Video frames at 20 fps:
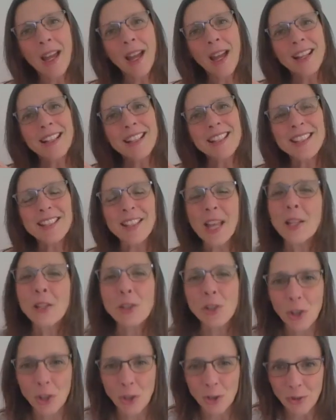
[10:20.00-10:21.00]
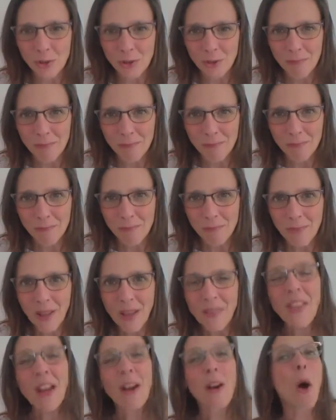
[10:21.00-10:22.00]
Stay tuned.
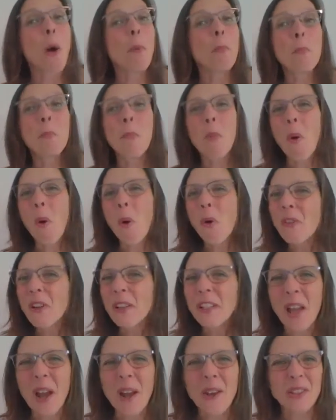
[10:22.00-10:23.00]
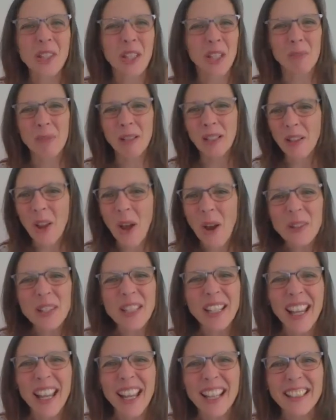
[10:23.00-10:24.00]
There are more videos going to be
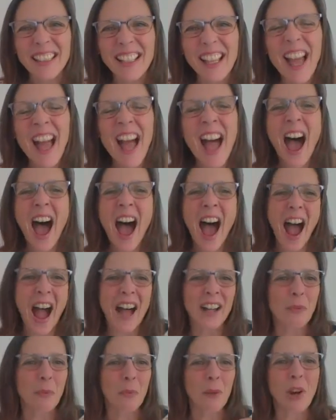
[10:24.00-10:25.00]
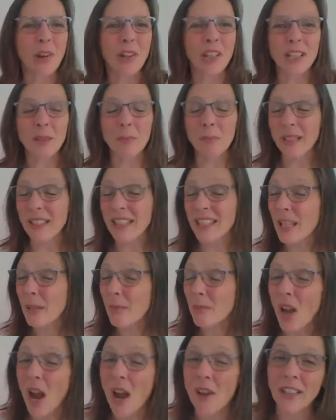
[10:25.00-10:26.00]
loading in, and we are going to be
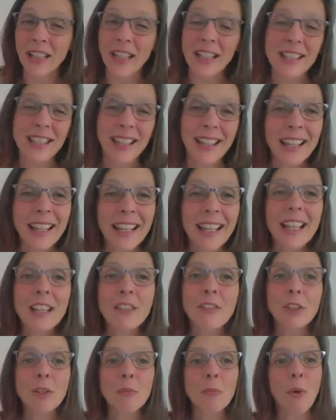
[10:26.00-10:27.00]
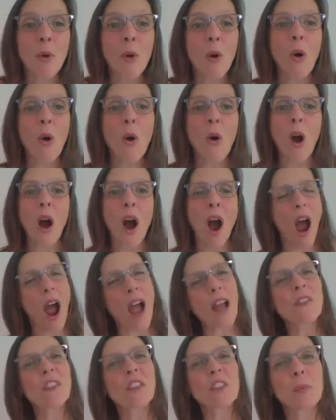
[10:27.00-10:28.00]
deep diving into even more
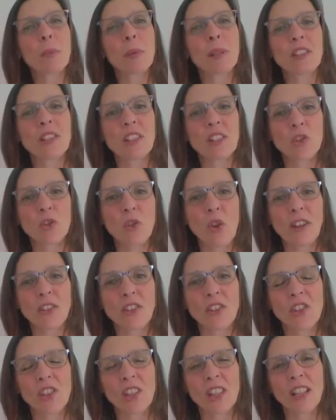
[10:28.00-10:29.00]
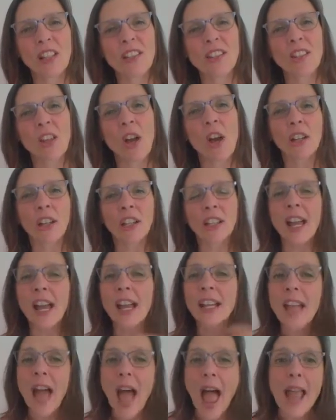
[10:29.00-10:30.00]
high visibility strategies that are going to
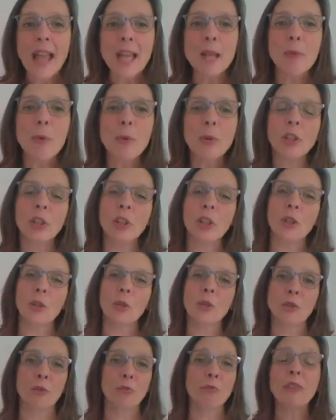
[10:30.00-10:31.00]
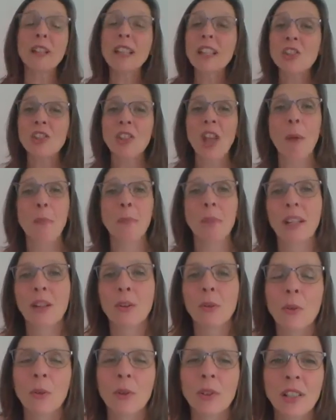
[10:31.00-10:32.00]
enable you to reach that bigger
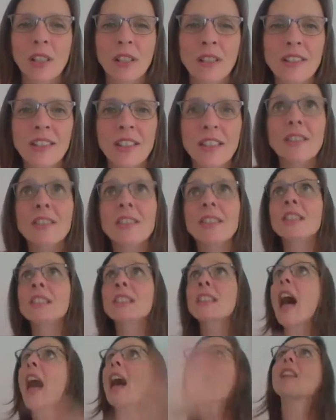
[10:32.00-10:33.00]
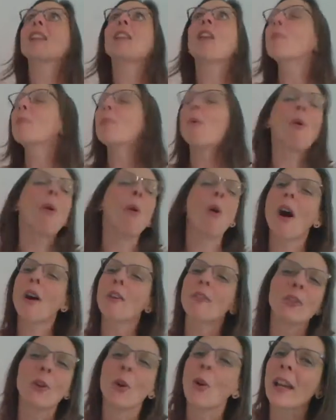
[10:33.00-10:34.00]
audience, sell more
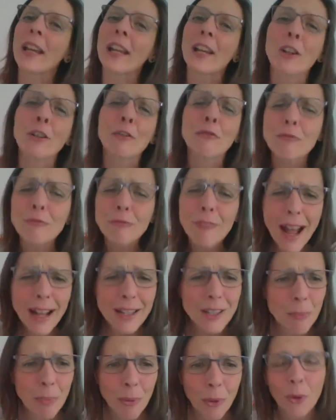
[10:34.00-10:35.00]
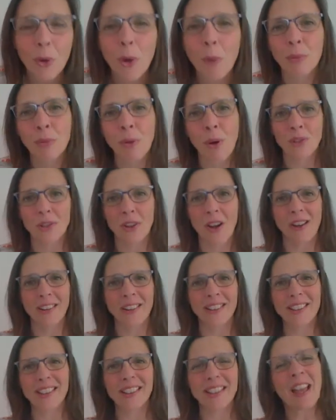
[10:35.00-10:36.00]
of your incredible
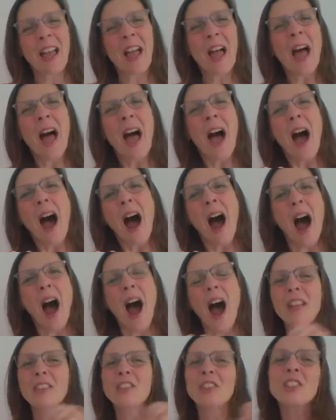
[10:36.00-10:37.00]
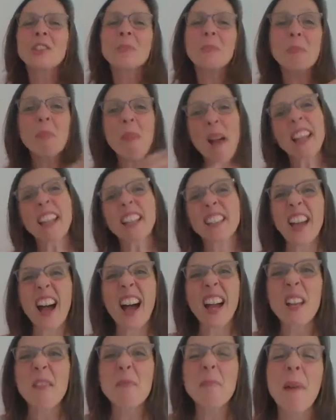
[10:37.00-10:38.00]
products, and just make
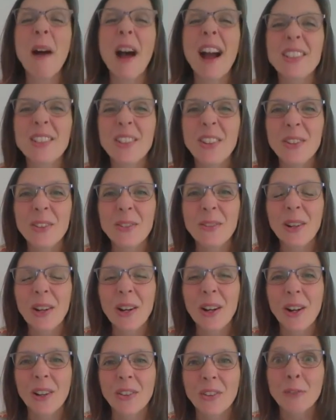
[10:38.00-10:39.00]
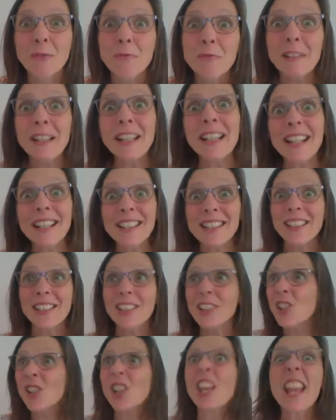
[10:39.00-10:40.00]
that impact on the world. The reason,
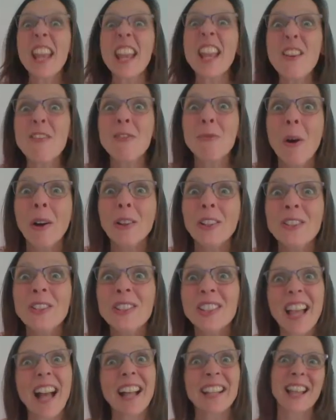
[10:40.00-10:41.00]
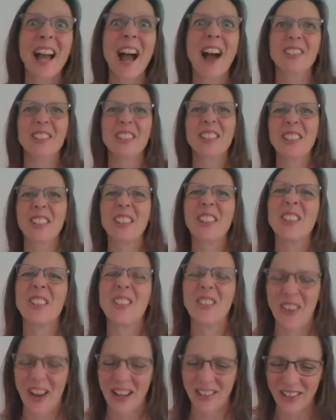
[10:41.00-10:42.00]
achieve what you set out to
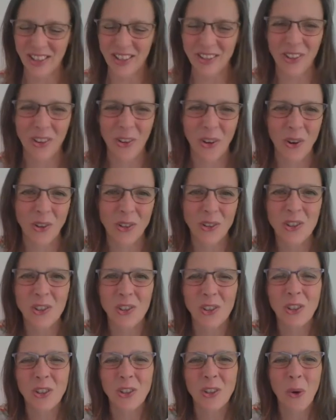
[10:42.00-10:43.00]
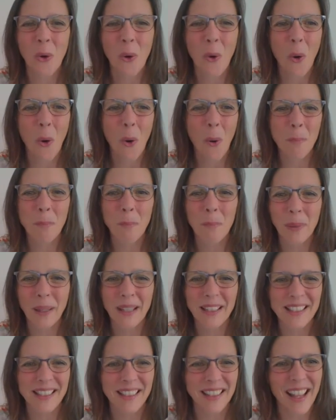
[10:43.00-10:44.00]
do when you launched your
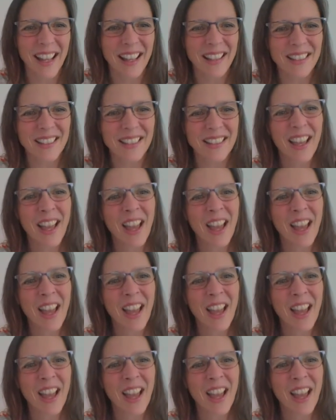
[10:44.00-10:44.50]
business.